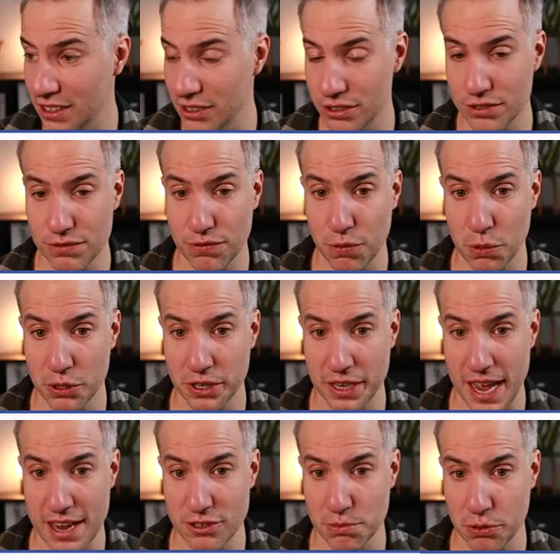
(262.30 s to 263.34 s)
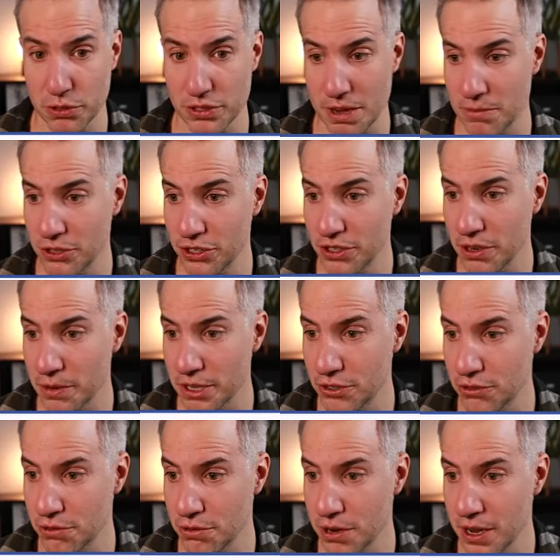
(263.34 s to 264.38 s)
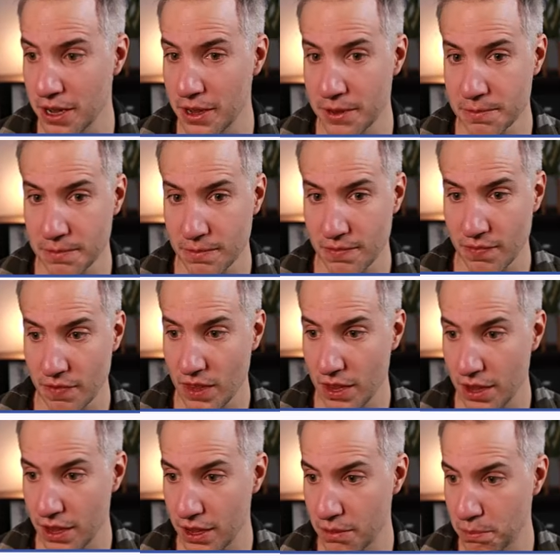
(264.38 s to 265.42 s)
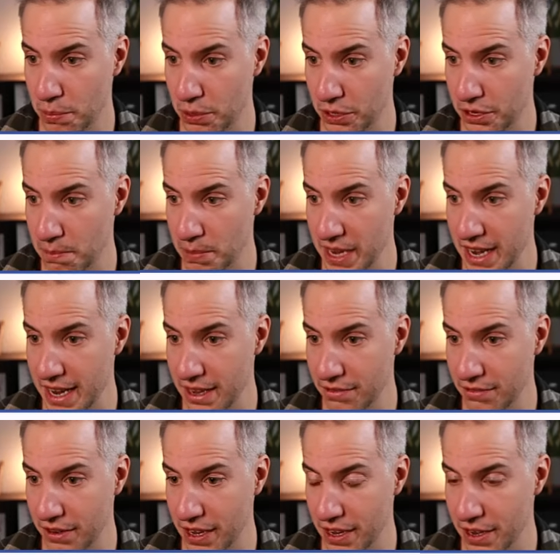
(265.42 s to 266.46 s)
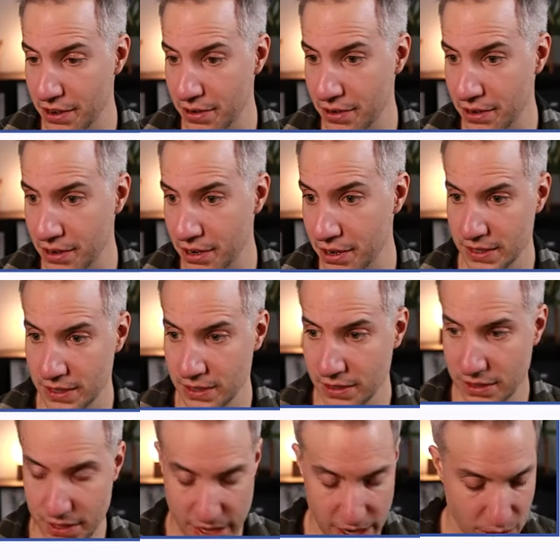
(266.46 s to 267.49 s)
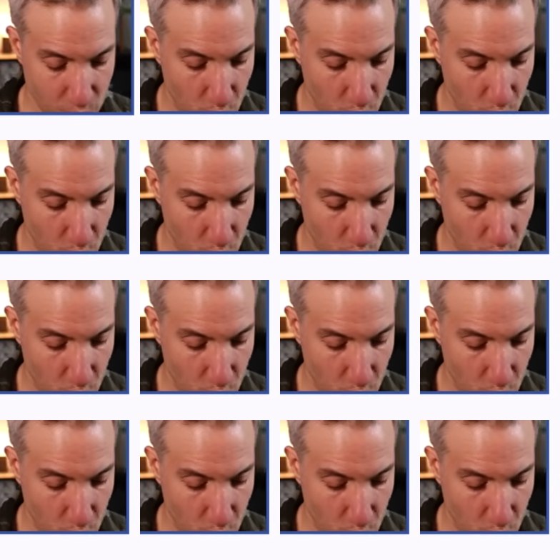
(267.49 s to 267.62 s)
for the dashboard? So I'm just going to put the PDF here. And once it